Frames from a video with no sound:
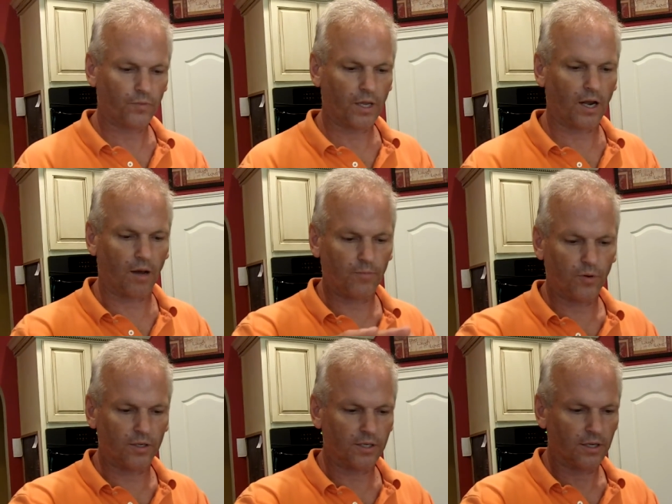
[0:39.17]
and I'll
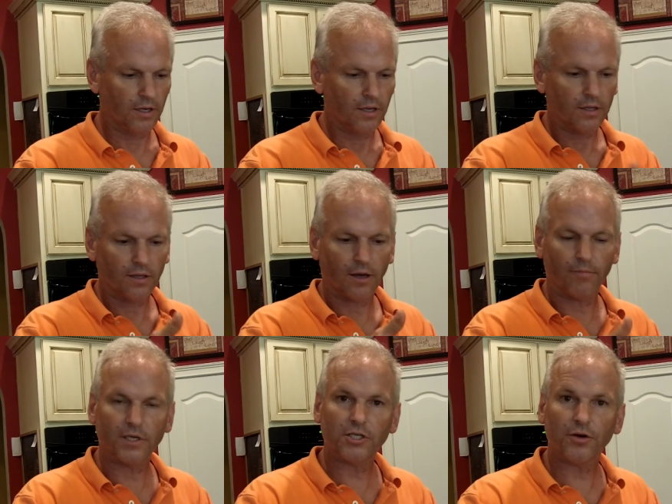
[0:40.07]
put the
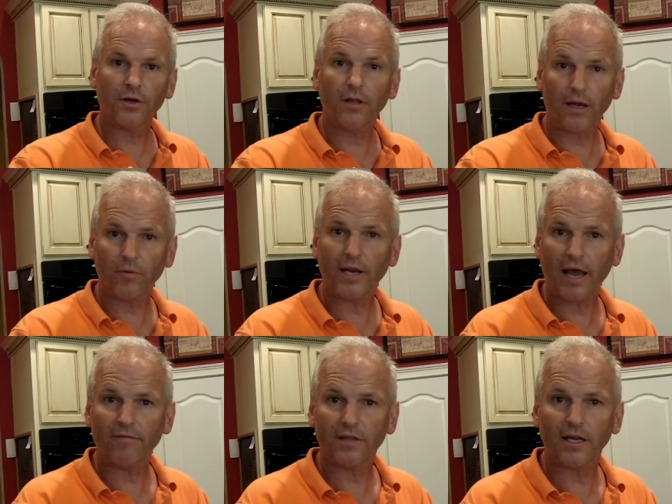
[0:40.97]
material like we'd
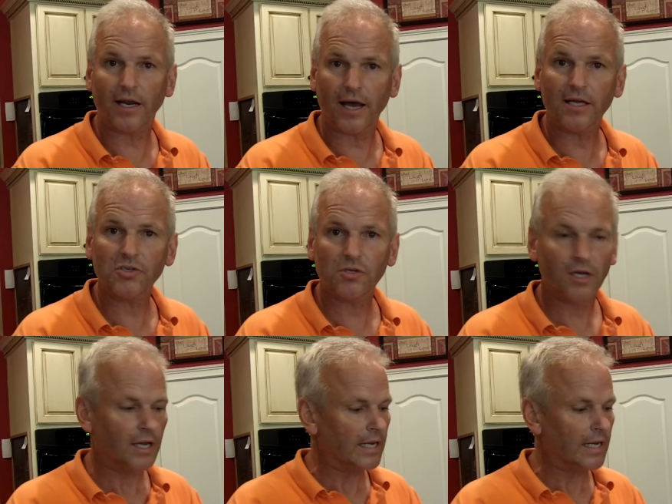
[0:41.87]
have in the nest